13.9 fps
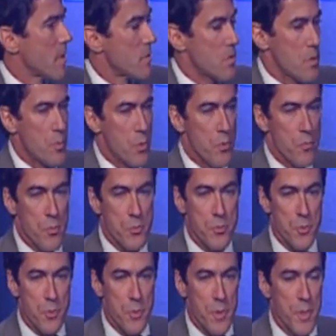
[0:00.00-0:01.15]
It's a beautiful
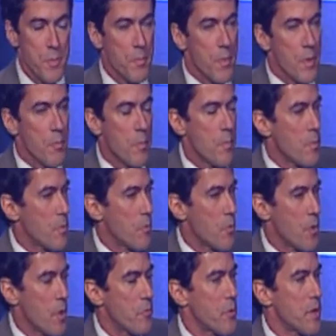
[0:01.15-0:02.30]
story.
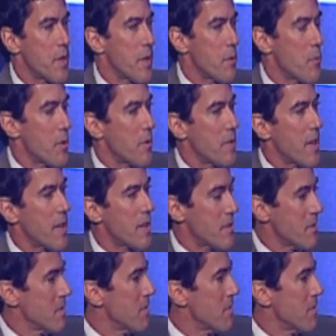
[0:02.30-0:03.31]
Before I forget, I want to thank